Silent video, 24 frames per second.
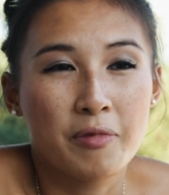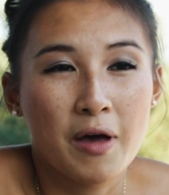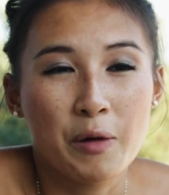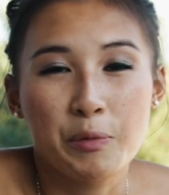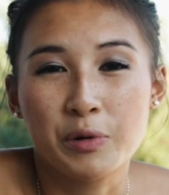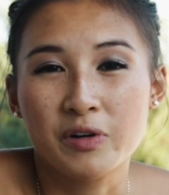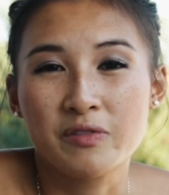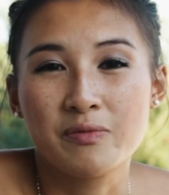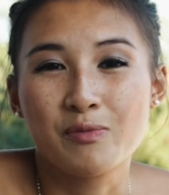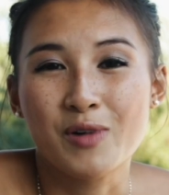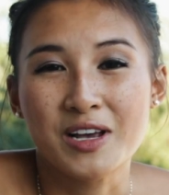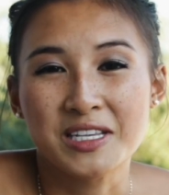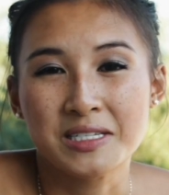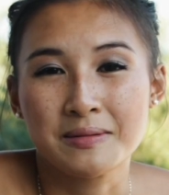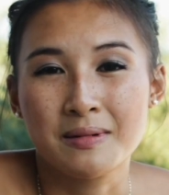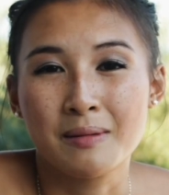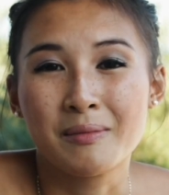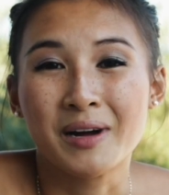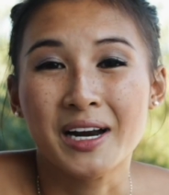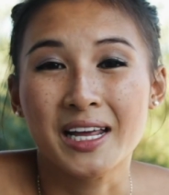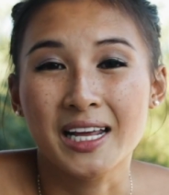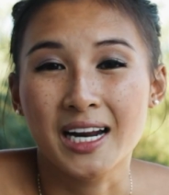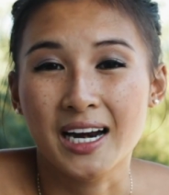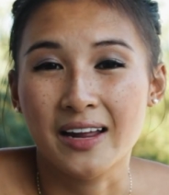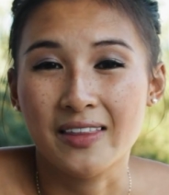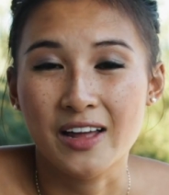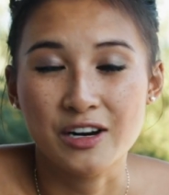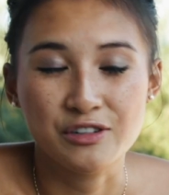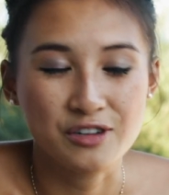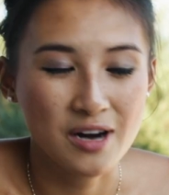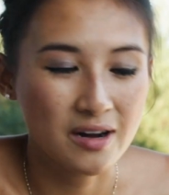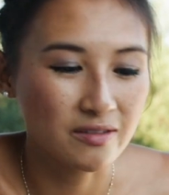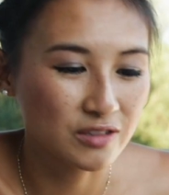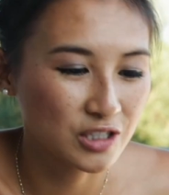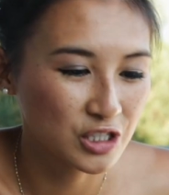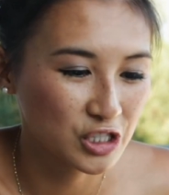would have wasted my money getting that
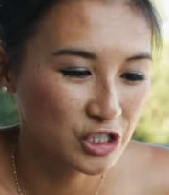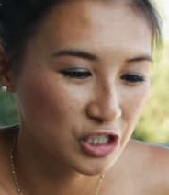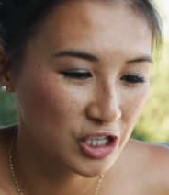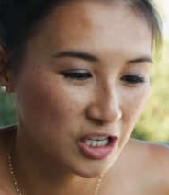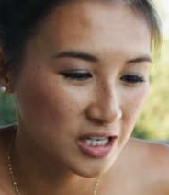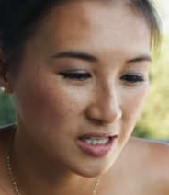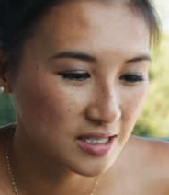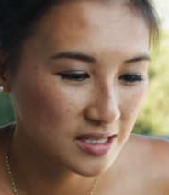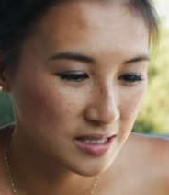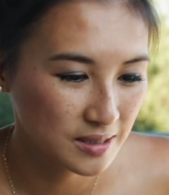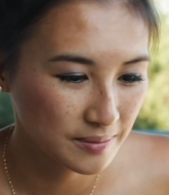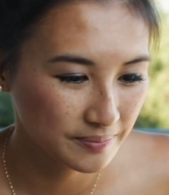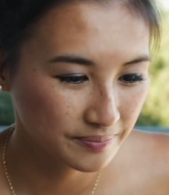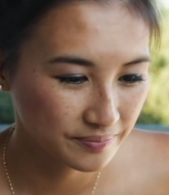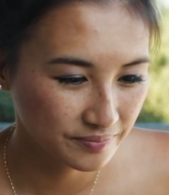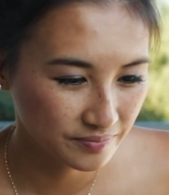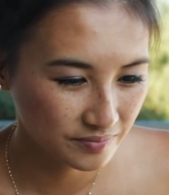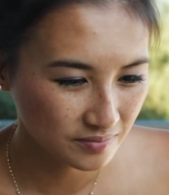travel insurance.